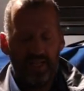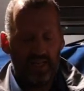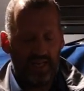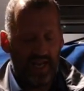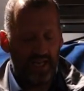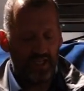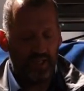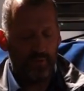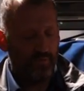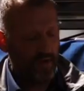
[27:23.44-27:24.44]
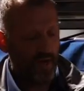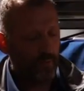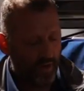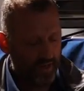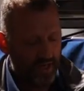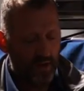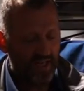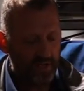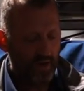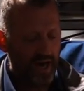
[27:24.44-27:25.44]
mean that occasionally we'll find one. You know,
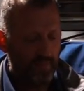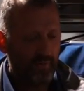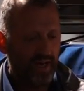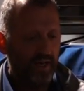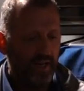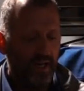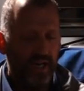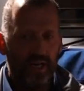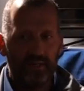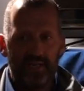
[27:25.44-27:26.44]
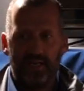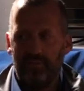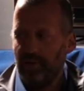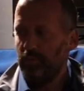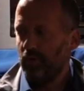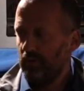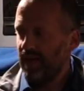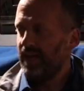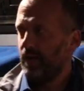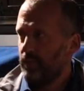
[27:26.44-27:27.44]
I do. I'm a bit. You know, certain
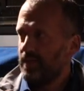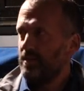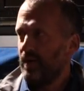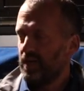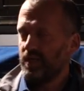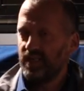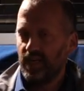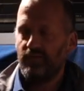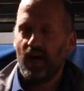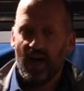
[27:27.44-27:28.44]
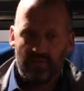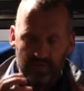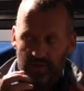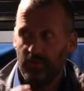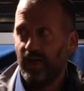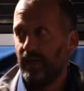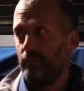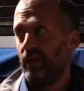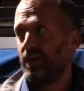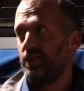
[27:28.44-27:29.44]
people end up with too much stuff. I have too many
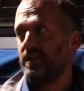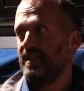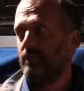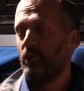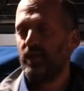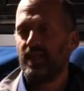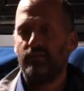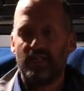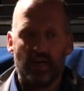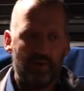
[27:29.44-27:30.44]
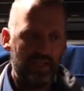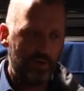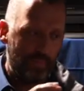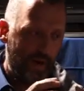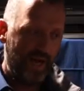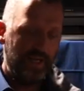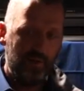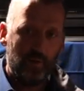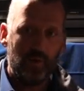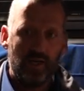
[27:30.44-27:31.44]
brushes. I'm always every time I do a
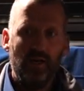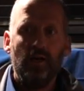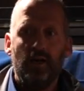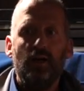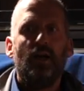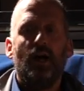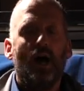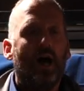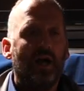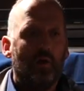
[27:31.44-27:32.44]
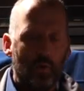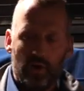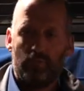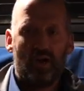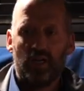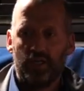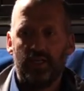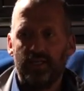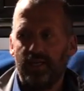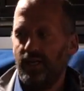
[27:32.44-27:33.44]
paint order, I order
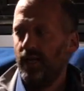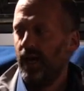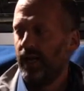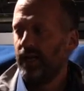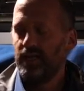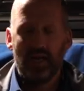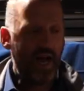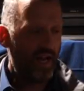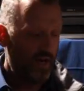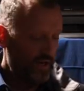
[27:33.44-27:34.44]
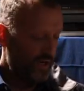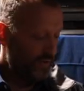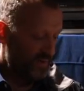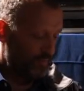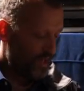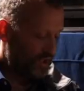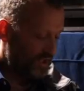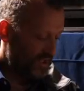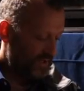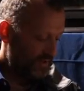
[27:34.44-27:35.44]
brushes, and I and i use
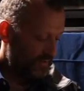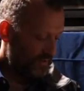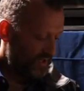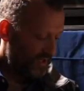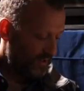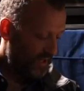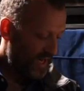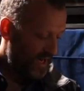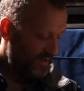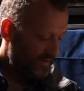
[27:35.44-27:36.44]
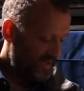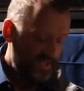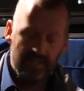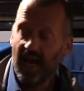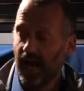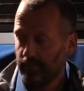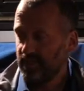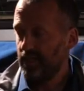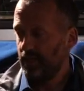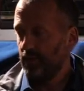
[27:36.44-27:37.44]
brushes till they're
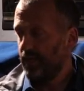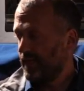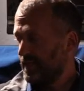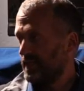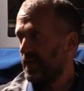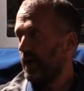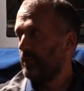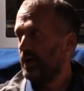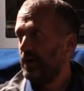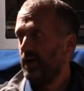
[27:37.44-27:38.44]
absolutely a stub